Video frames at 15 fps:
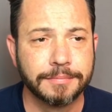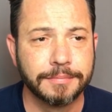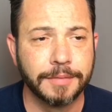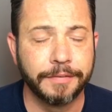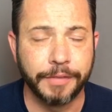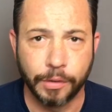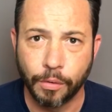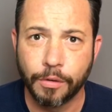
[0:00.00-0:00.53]

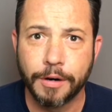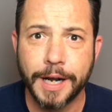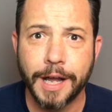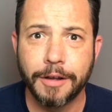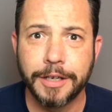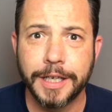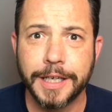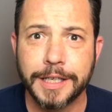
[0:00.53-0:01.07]
If you order
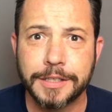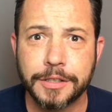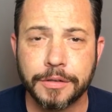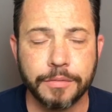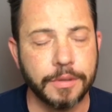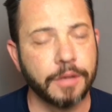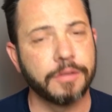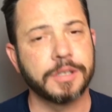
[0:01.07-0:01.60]
now, you get
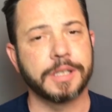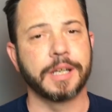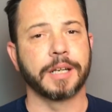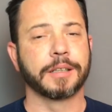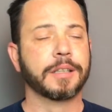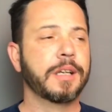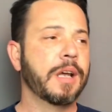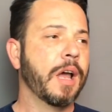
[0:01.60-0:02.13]
two. No, just kidding.
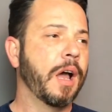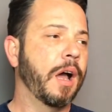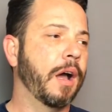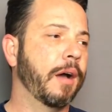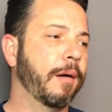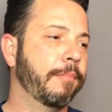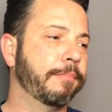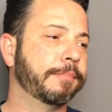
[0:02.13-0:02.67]

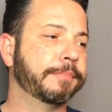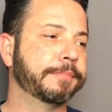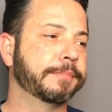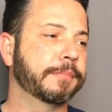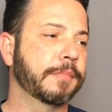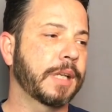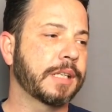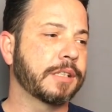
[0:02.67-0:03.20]
Um,
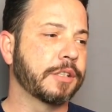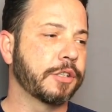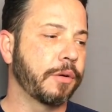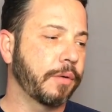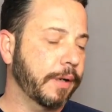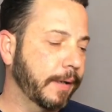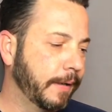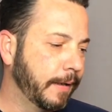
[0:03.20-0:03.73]
that's a
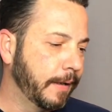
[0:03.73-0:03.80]
joke.